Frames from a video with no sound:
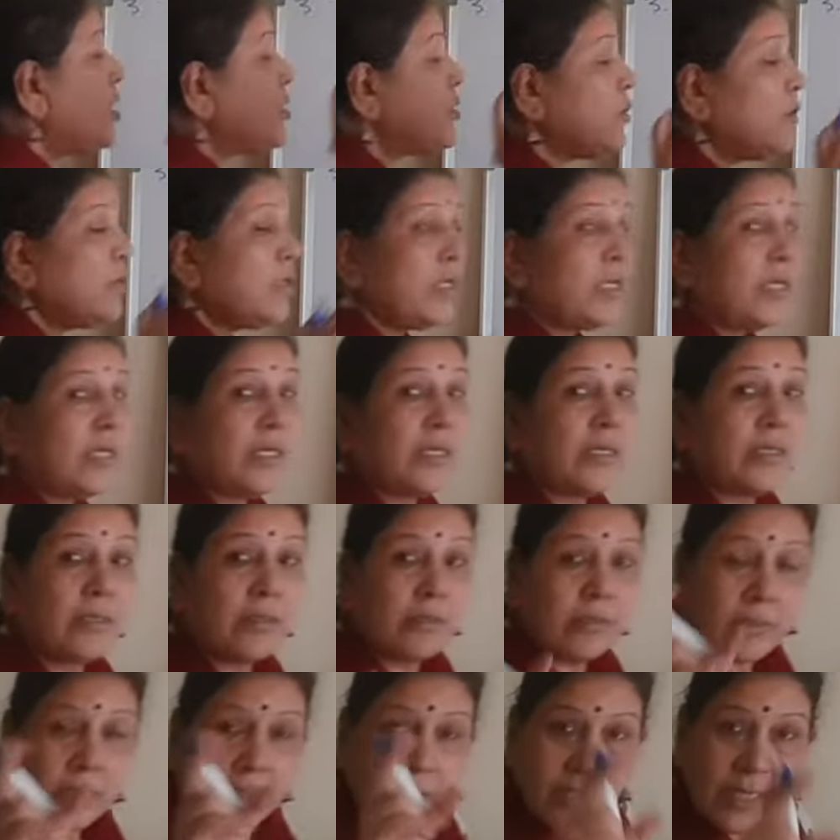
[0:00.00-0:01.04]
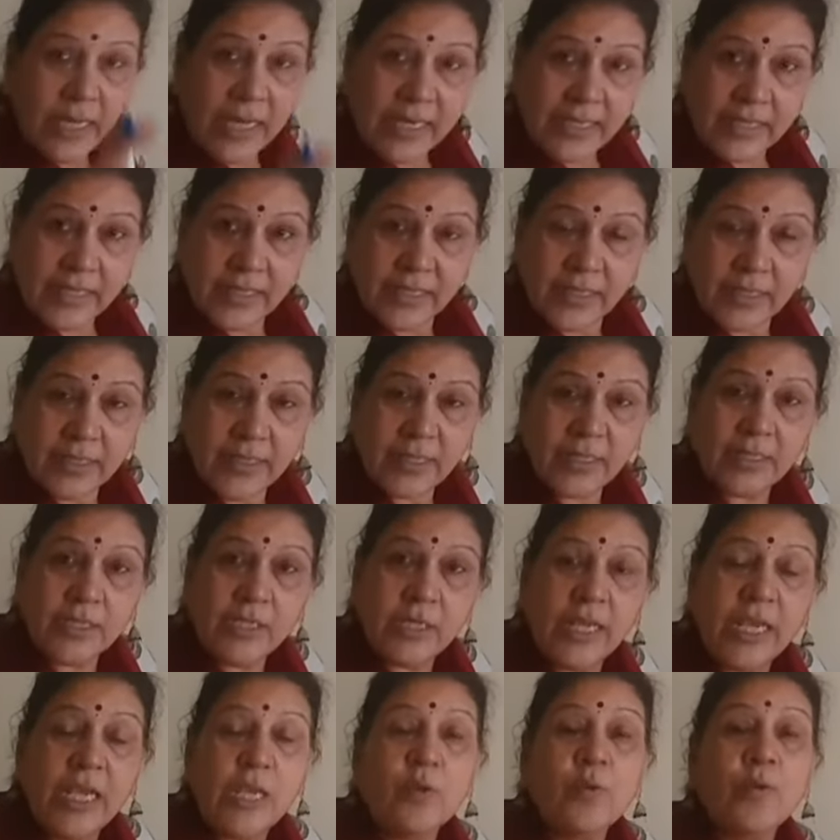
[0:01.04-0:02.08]
So
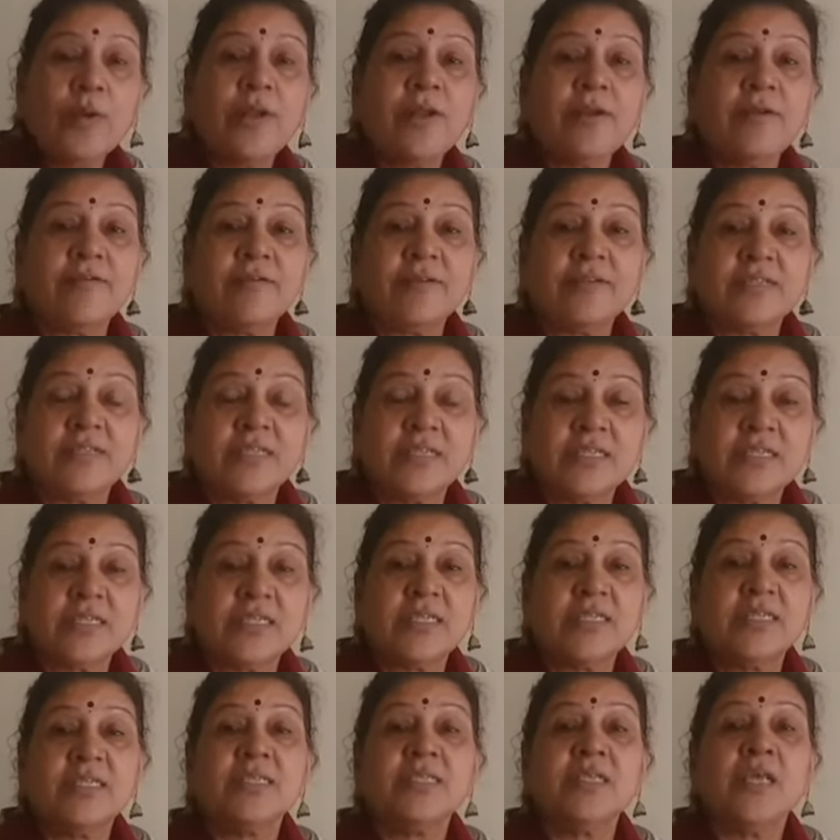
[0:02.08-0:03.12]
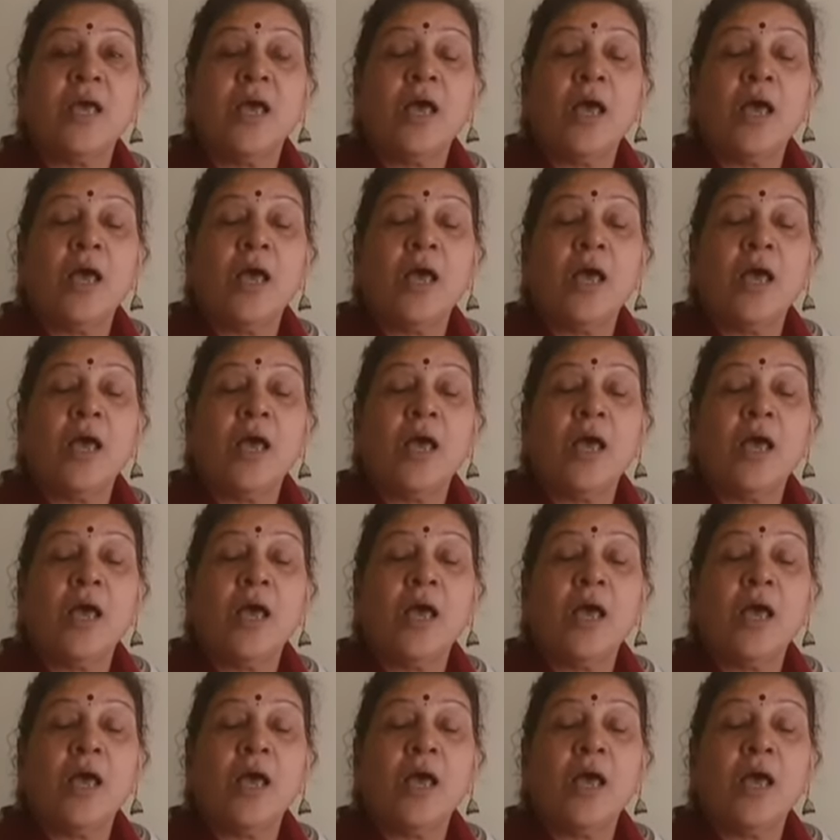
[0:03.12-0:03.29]
the equivalent resistance